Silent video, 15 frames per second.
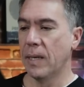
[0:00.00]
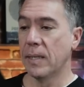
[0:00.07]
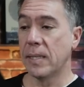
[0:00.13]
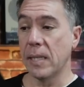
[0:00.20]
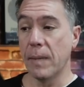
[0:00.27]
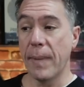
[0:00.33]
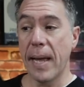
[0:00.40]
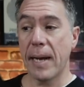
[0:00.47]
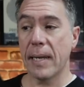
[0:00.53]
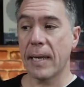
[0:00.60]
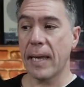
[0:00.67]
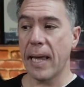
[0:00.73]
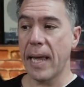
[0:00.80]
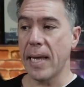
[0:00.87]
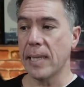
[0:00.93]

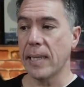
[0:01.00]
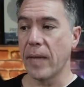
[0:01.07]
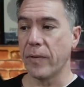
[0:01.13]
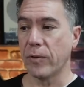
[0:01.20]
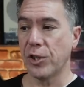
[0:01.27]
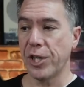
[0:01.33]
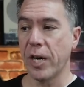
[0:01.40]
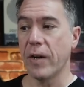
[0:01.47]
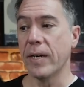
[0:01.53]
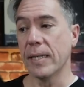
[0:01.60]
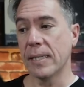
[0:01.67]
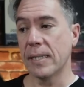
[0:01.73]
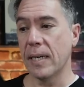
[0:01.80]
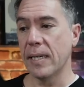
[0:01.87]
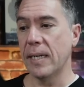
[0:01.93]
cinematic, a leather chair in
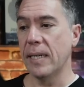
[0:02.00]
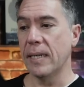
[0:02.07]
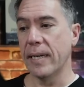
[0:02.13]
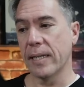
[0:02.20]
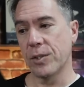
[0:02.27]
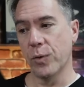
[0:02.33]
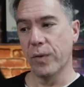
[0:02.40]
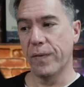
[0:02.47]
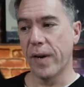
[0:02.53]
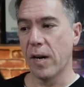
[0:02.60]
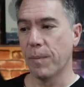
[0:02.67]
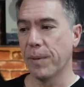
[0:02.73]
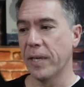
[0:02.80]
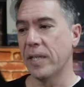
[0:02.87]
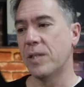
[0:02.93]
a study next to a
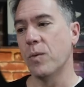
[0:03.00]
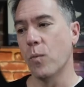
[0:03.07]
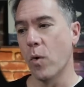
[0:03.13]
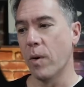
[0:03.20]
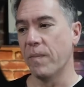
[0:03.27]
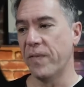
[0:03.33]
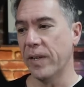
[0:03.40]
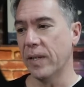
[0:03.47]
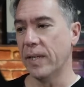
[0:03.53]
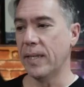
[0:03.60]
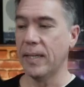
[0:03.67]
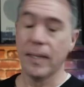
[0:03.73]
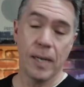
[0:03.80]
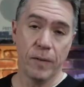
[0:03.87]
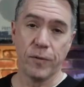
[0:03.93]
fireplace, warm
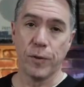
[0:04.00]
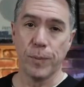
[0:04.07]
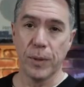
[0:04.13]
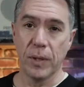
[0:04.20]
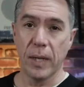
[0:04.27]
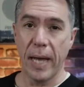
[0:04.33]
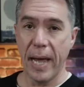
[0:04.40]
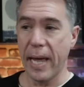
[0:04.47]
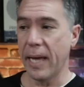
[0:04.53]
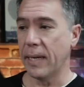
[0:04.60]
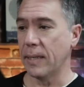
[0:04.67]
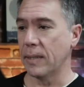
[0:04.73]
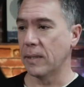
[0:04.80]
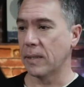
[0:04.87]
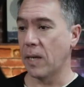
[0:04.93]
feeling, comfortable
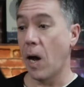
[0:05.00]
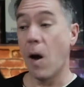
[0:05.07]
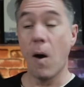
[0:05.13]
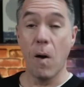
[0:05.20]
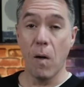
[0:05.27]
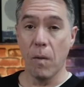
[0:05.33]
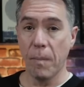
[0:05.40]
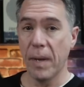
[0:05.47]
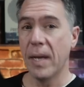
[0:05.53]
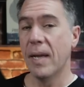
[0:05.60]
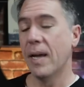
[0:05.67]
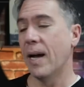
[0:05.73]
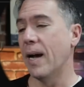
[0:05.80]
and calm.